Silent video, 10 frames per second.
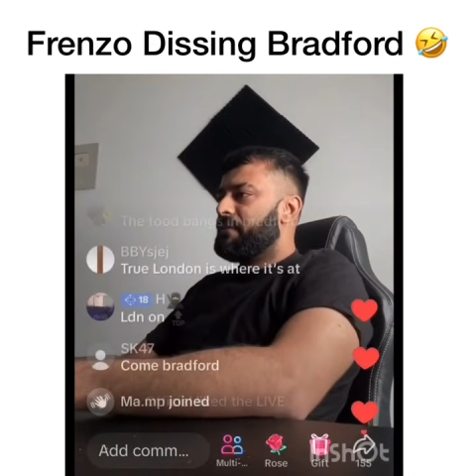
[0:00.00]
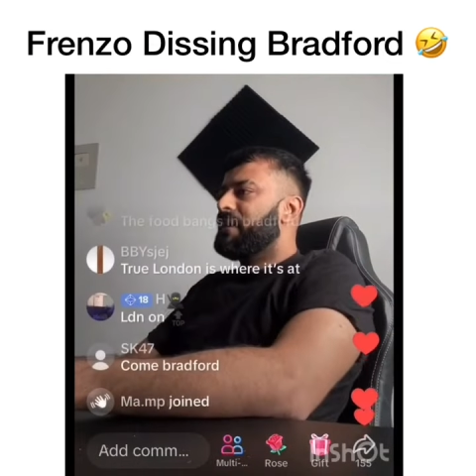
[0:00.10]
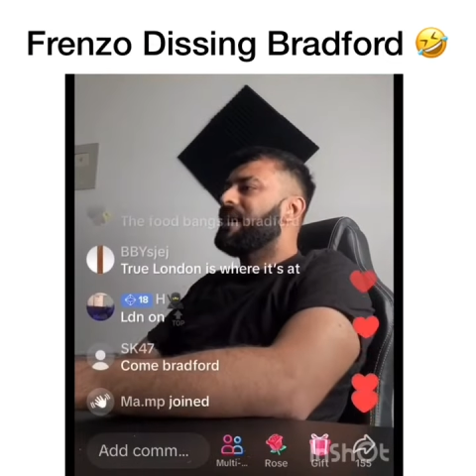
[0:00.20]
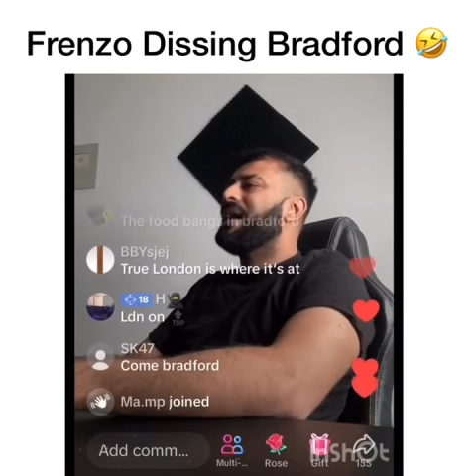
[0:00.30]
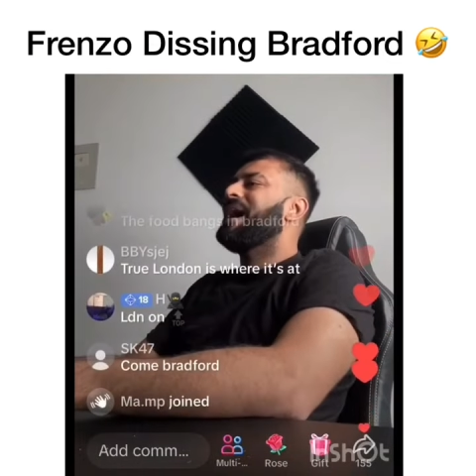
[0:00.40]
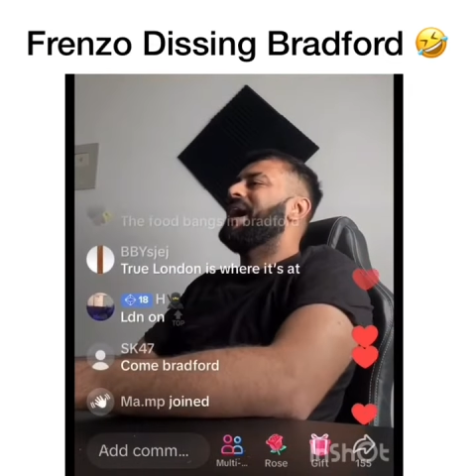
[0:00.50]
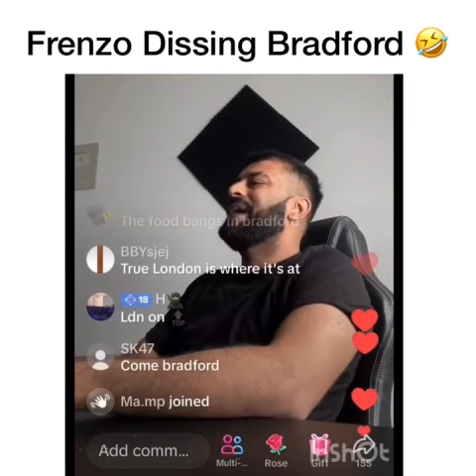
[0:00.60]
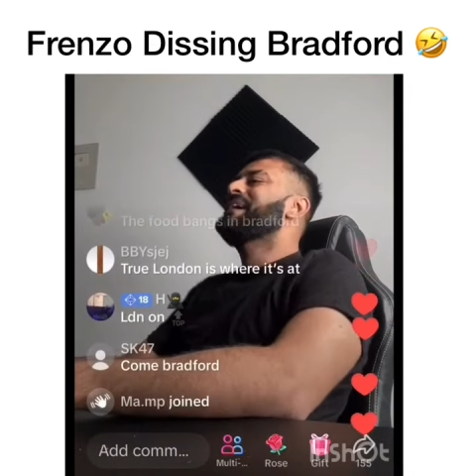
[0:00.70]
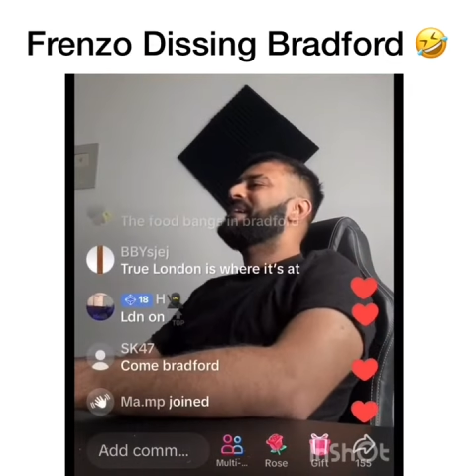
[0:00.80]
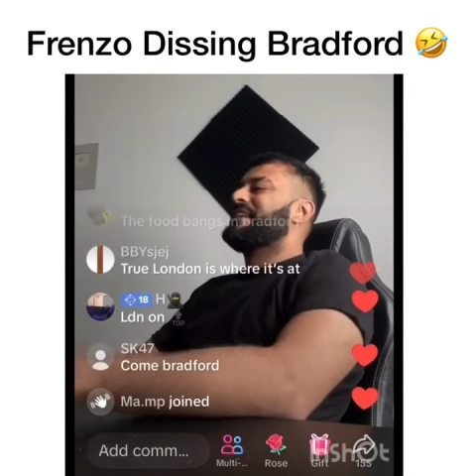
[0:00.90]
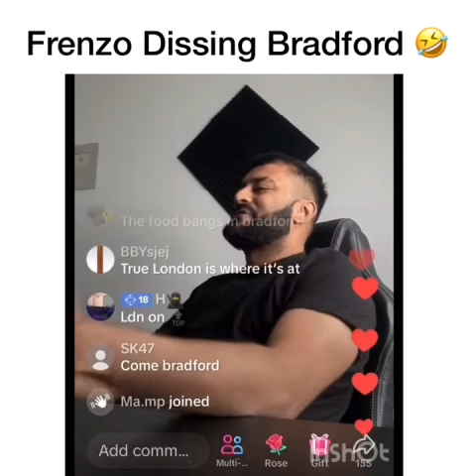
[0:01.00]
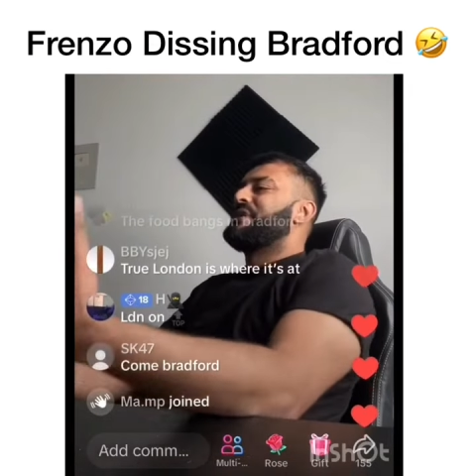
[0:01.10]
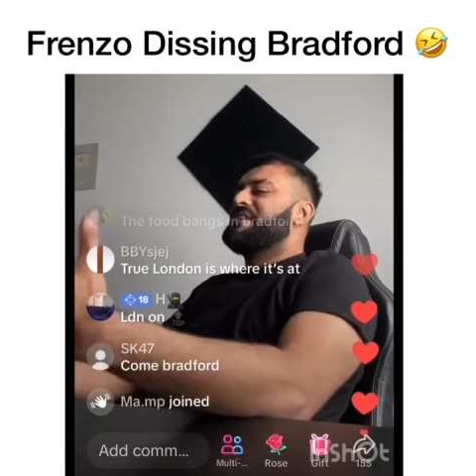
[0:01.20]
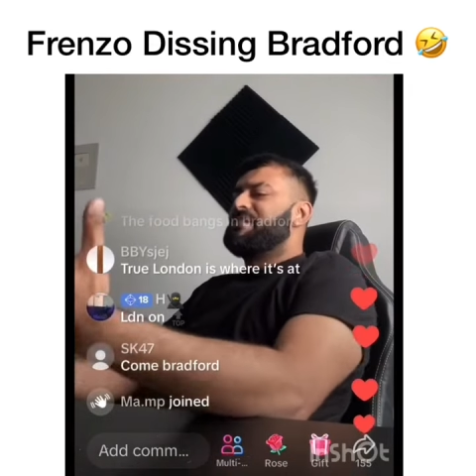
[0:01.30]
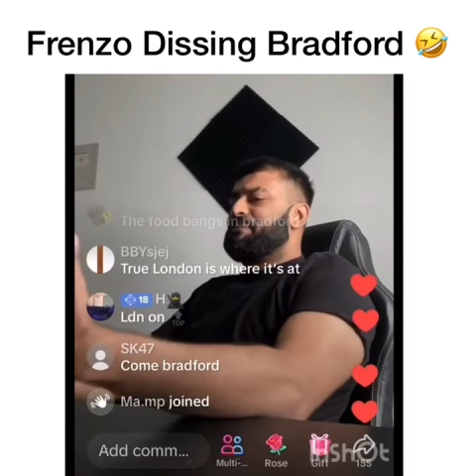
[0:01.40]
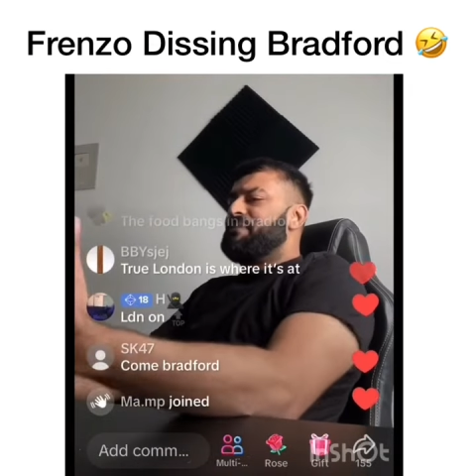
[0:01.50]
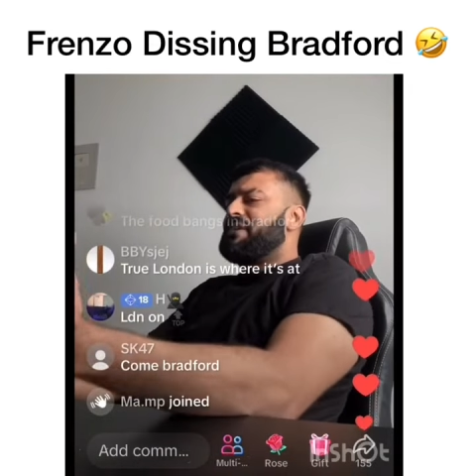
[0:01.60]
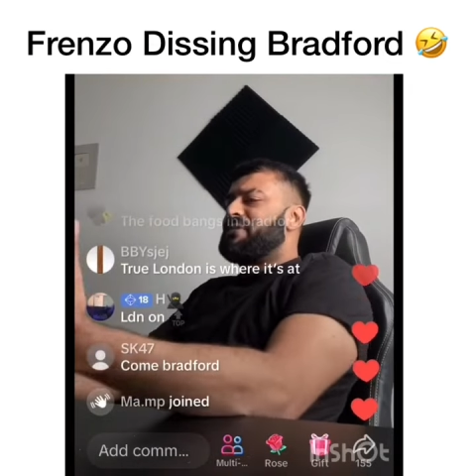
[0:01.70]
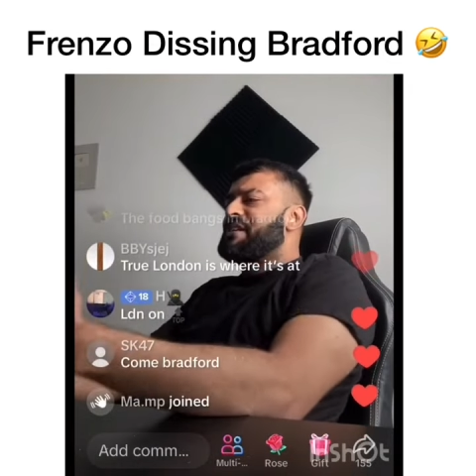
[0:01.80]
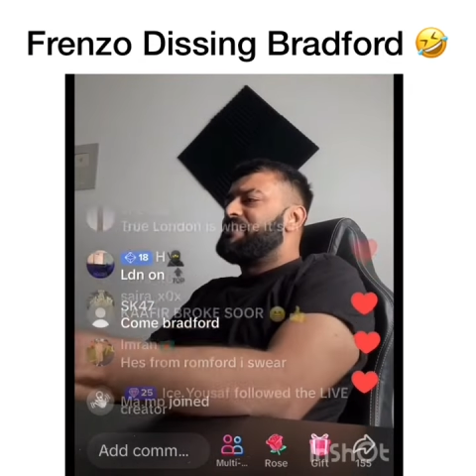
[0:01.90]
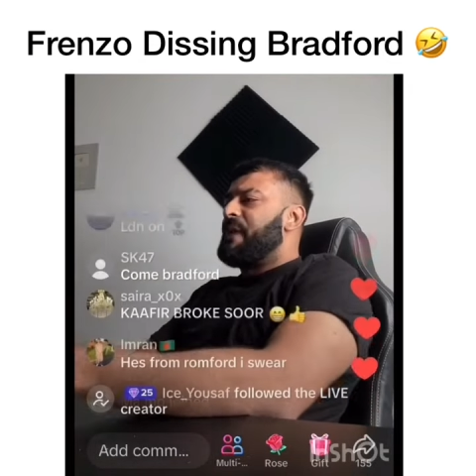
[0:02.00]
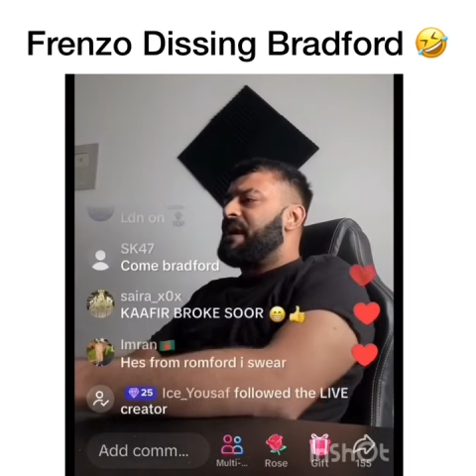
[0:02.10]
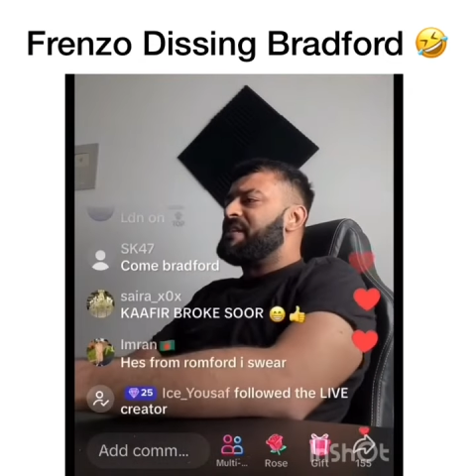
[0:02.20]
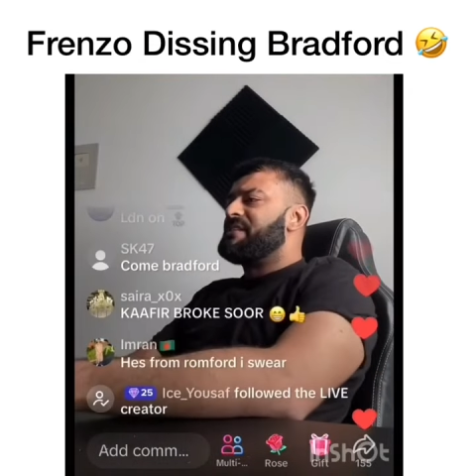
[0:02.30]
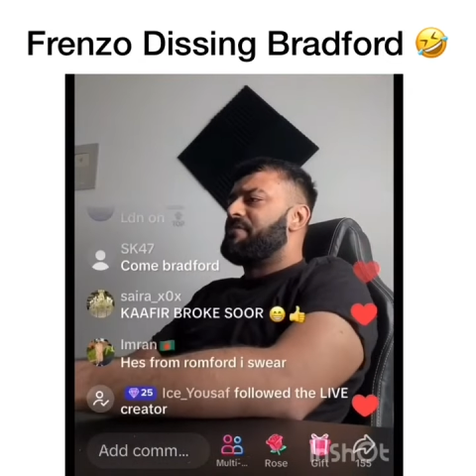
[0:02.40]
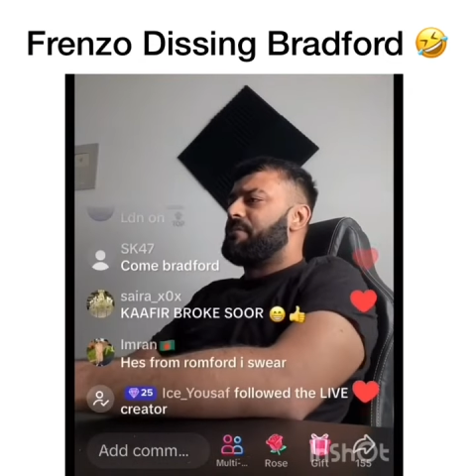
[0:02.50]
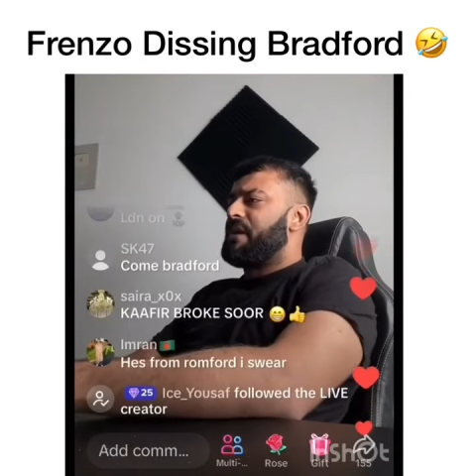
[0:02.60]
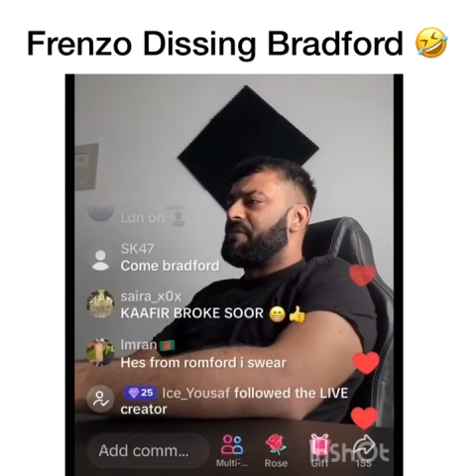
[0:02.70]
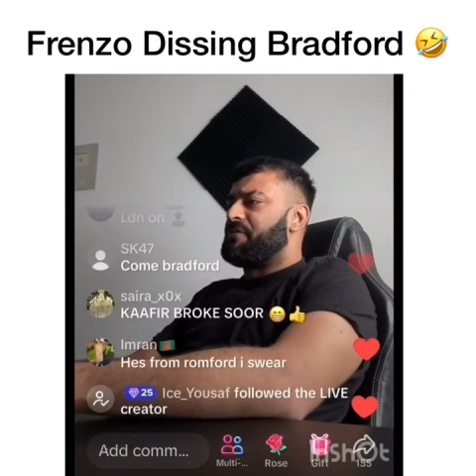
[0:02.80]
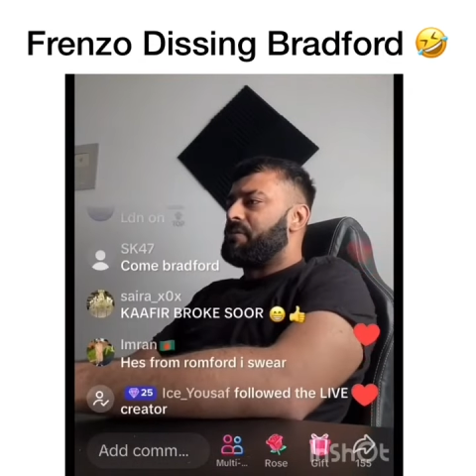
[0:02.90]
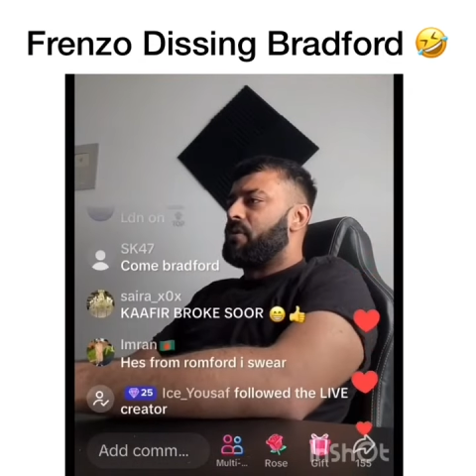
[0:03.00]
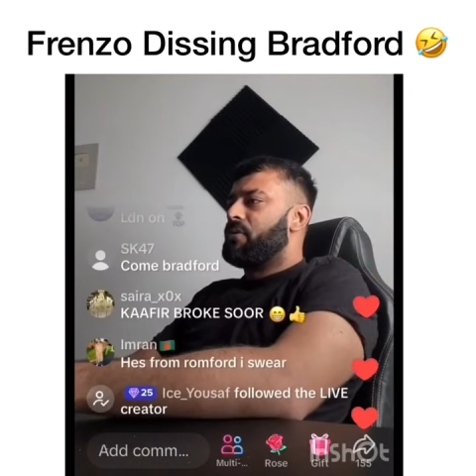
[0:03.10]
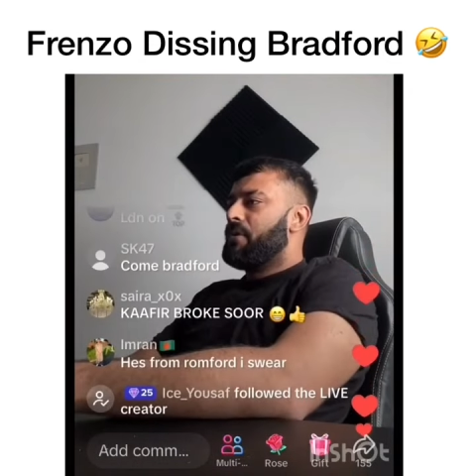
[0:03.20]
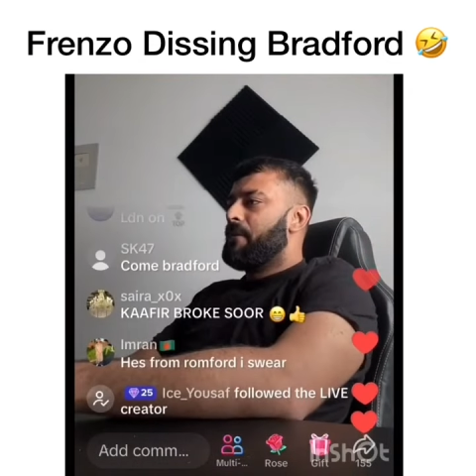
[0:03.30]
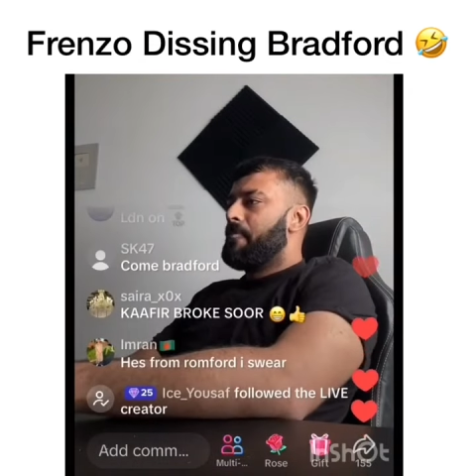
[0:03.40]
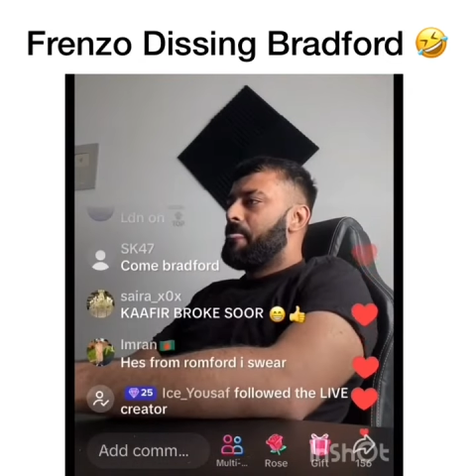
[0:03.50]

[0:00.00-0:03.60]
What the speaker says: that's why these packies live in Bradford, bro.